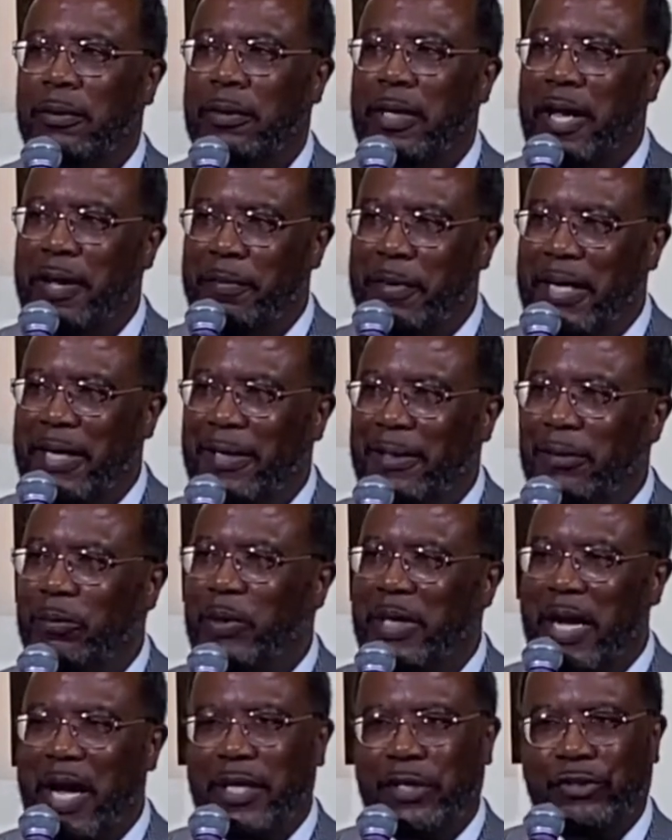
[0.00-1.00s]
Amen.
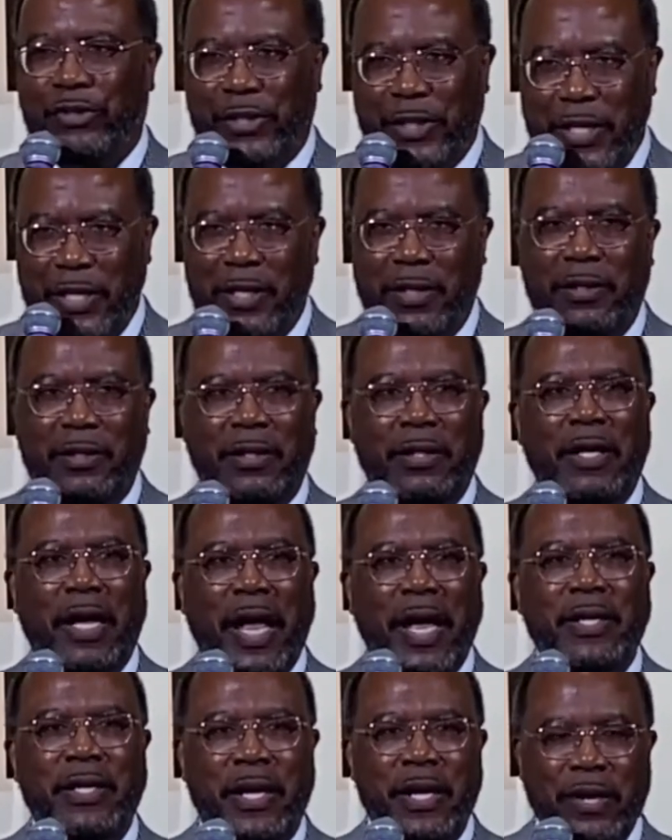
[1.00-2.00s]
We got to see it
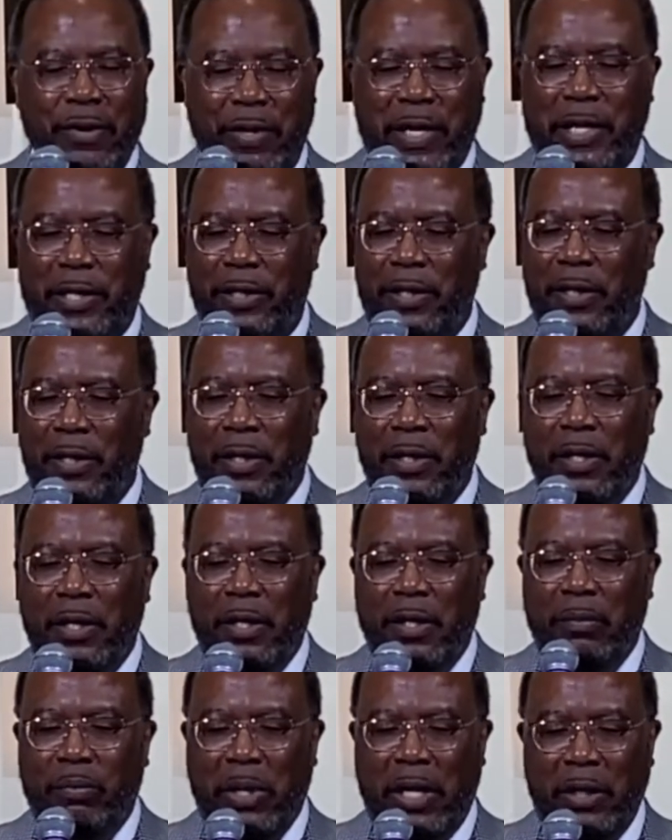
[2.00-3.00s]
and hear
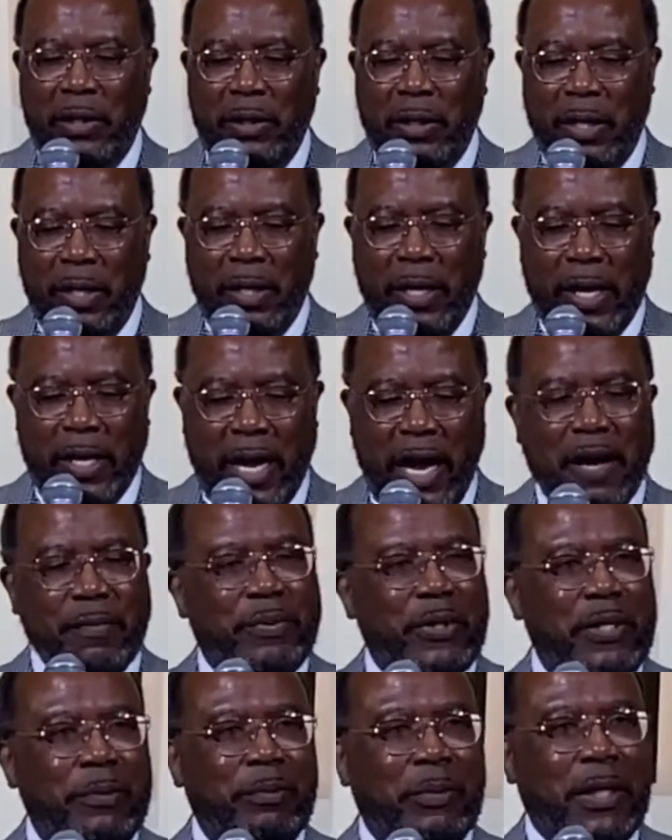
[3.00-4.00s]
it. But, and
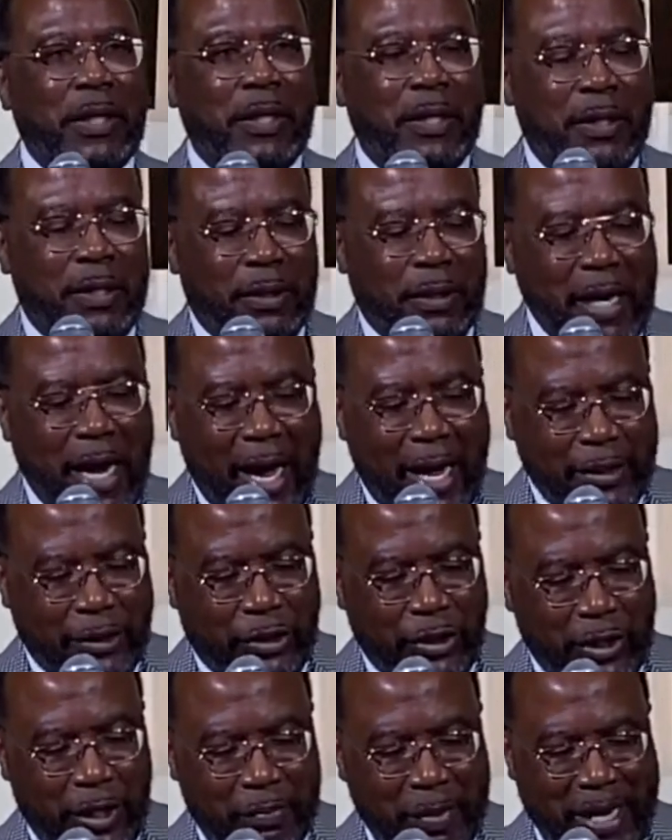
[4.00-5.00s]
Abram, God
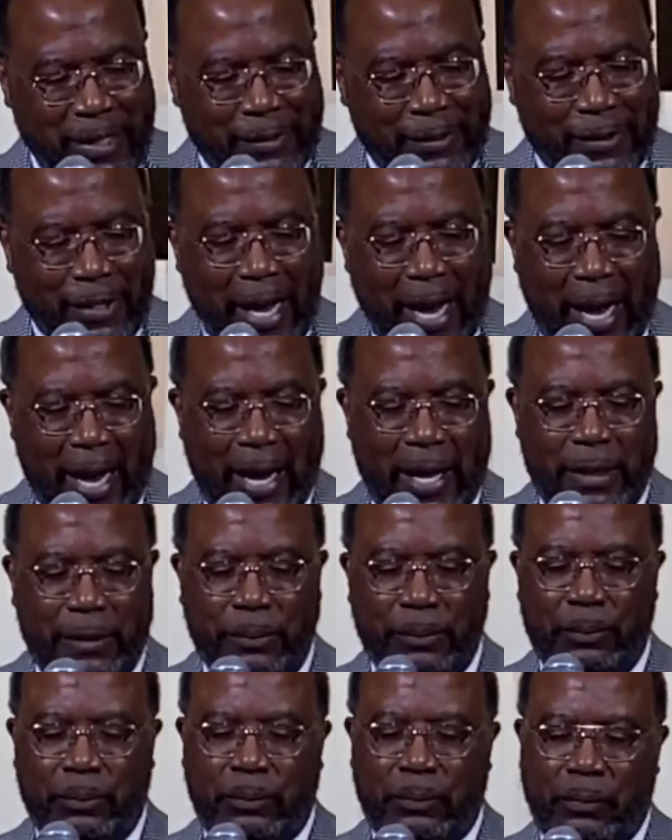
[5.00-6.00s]
took him outside.
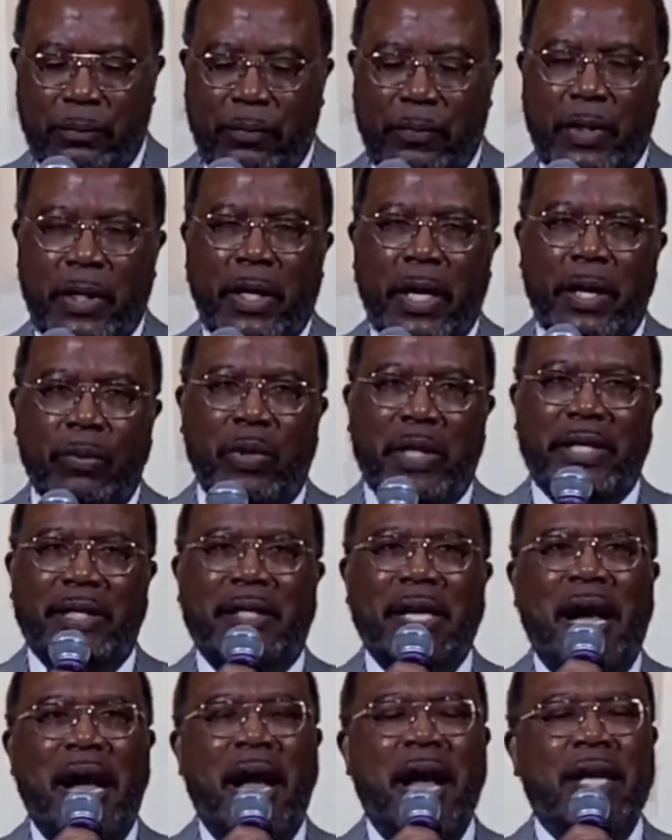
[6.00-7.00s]
And what did
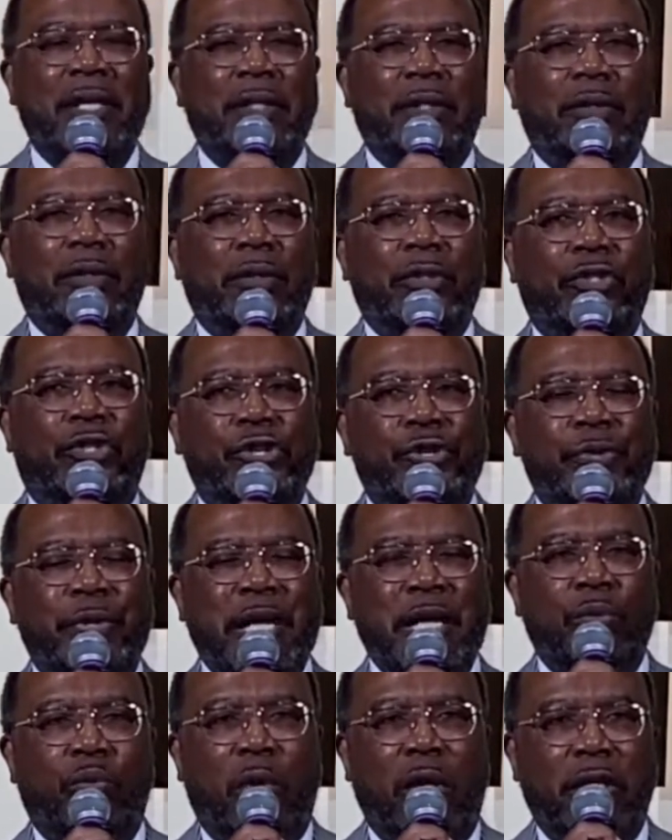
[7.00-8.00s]
God do?
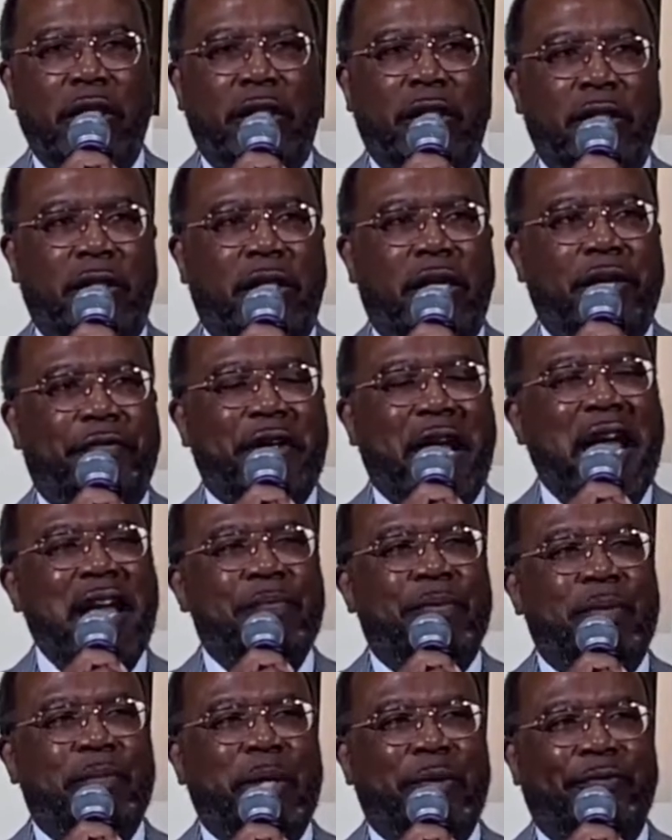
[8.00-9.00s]
He wanted to give
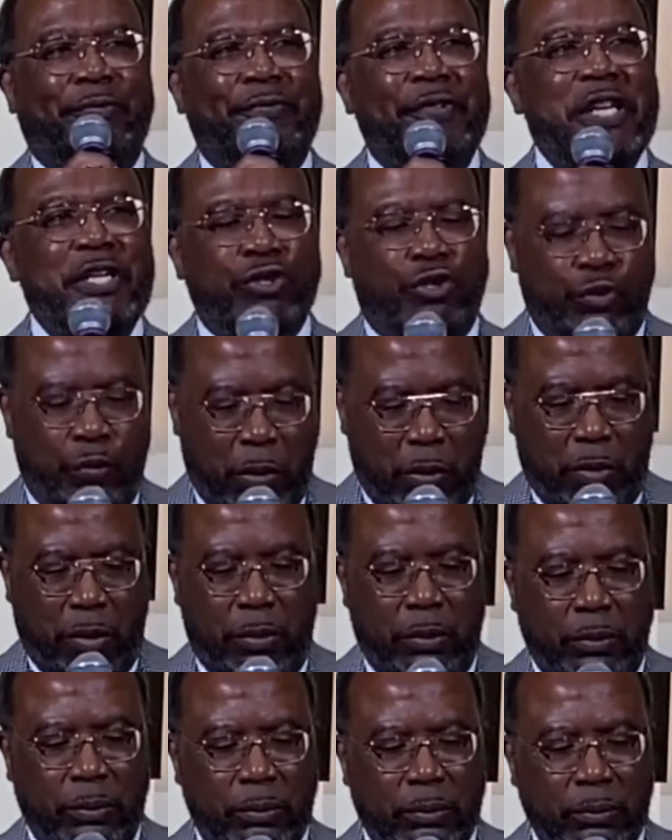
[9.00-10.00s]
Abram a
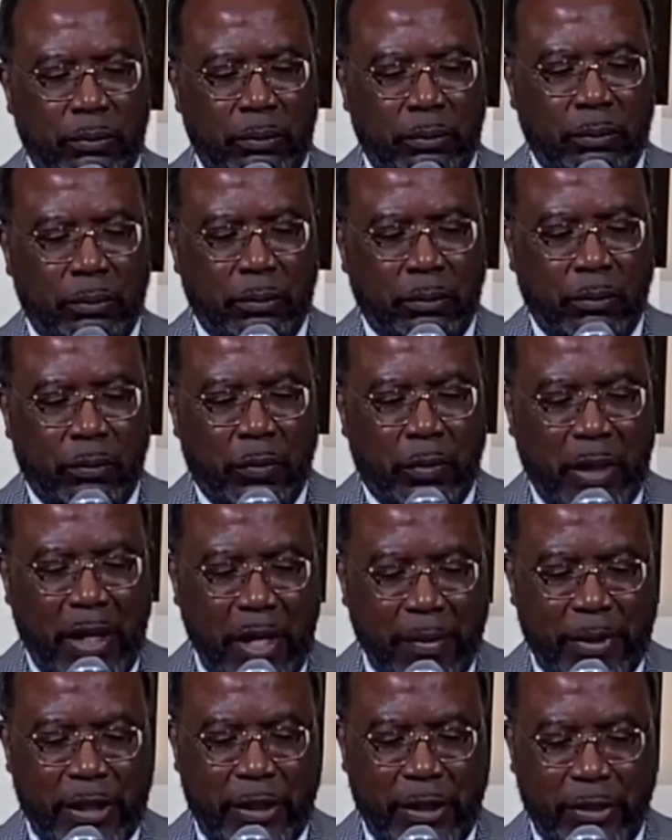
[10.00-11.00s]
visual
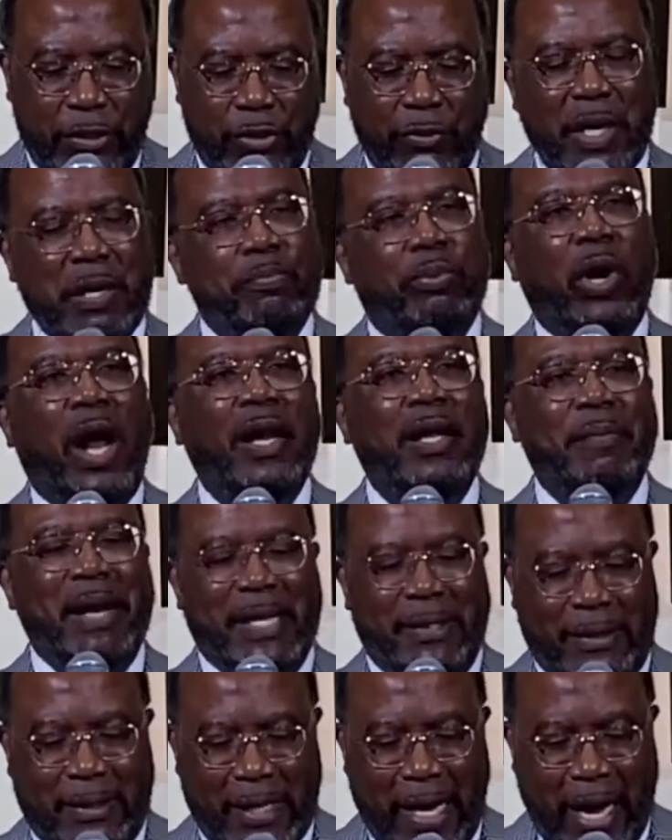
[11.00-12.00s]
image. And so he brought him
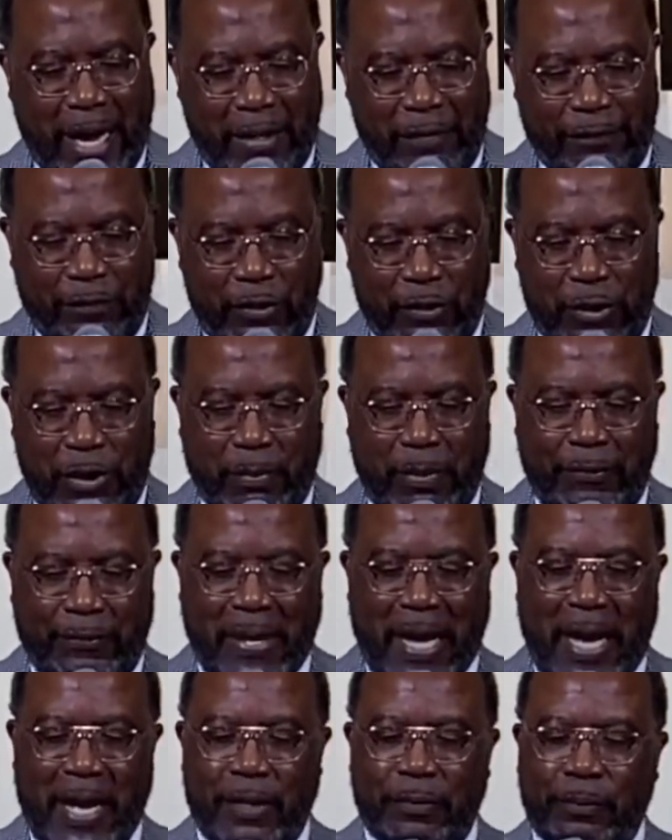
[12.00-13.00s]
outside in verse number
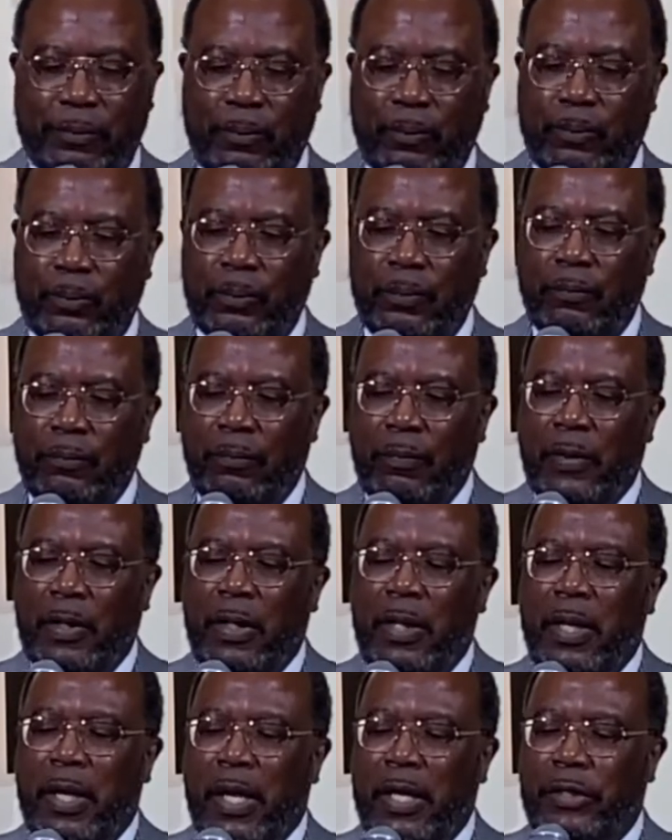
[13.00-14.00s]

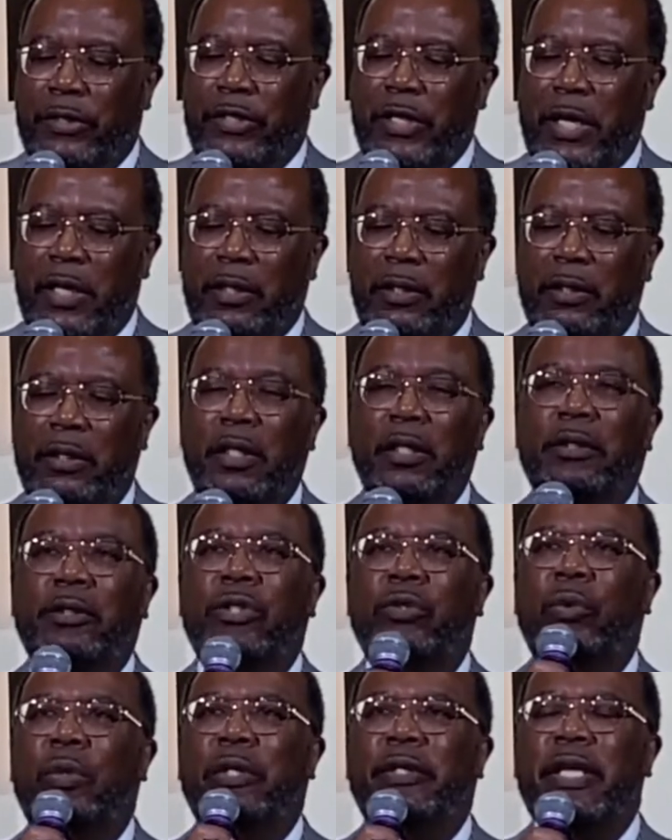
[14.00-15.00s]
5 and said, Look
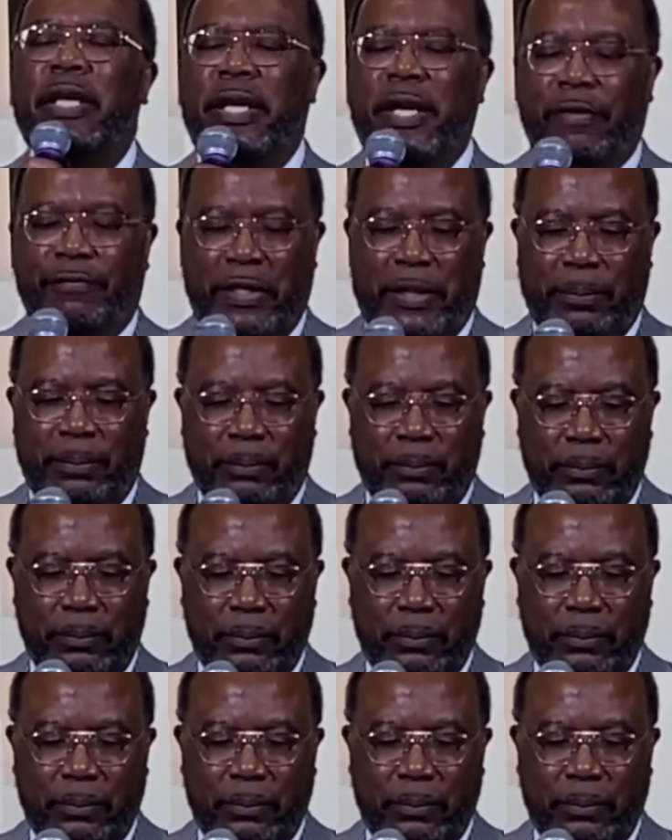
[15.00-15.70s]
toward the heaven.